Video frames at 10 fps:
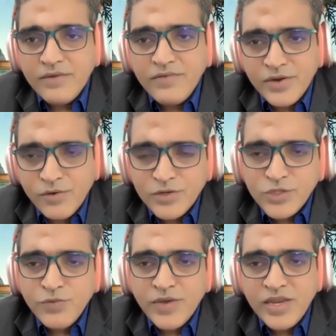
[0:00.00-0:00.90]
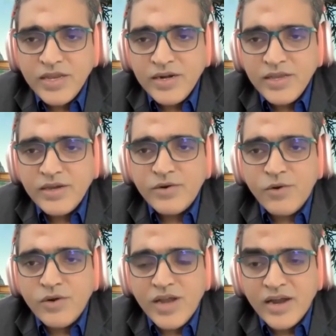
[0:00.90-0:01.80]
And we are also very clear
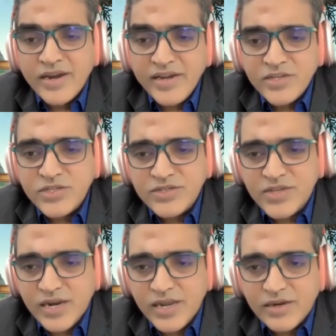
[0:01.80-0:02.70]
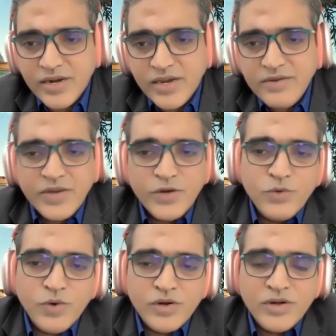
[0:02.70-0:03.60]
on architecture selling, right? We
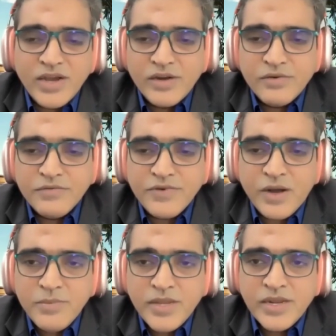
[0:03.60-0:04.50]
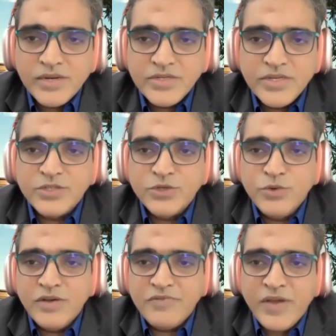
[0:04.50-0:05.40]
don't want to kind of come in and just
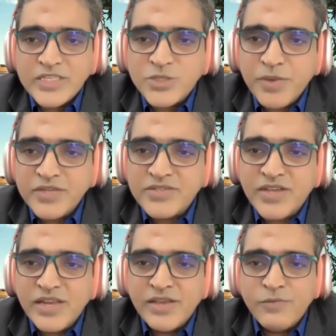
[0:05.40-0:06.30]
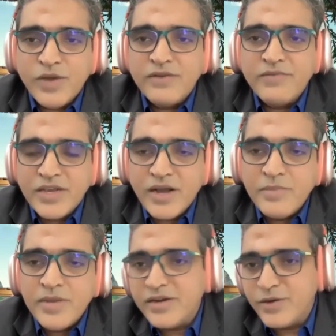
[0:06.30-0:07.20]
do a fast-paced selling where we
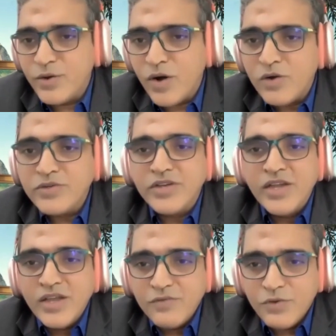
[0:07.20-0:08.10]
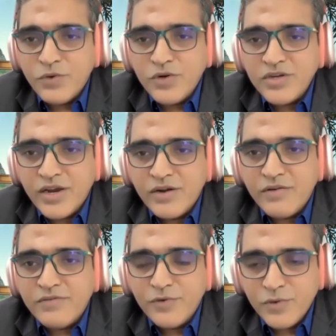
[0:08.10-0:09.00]
come in and go out. We want to
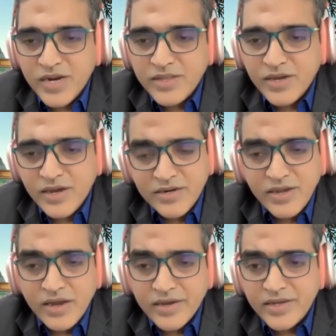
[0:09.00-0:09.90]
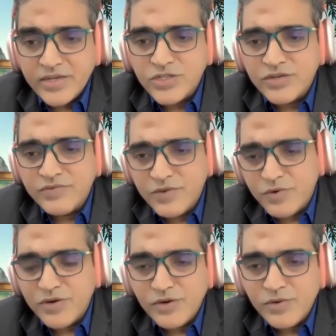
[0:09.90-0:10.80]
kind of look at the current architecture. We
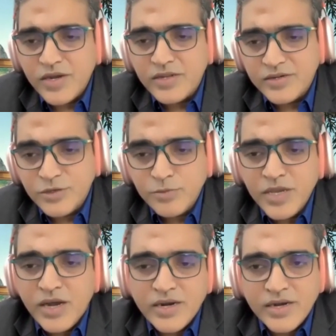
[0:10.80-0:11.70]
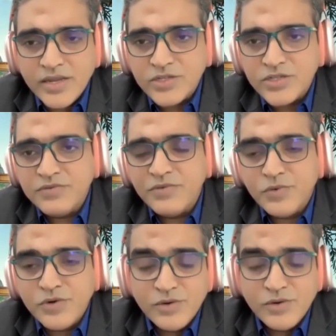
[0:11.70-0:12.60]
want to look at the to-be architecture. We
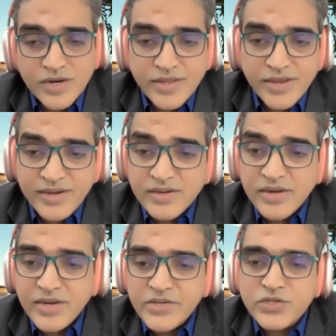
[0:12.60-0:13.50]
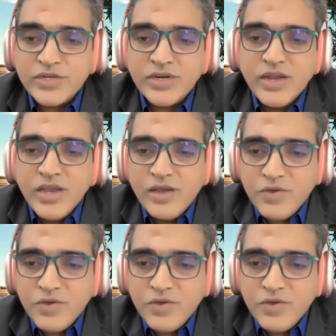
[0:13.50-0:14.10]
want to look at the integration.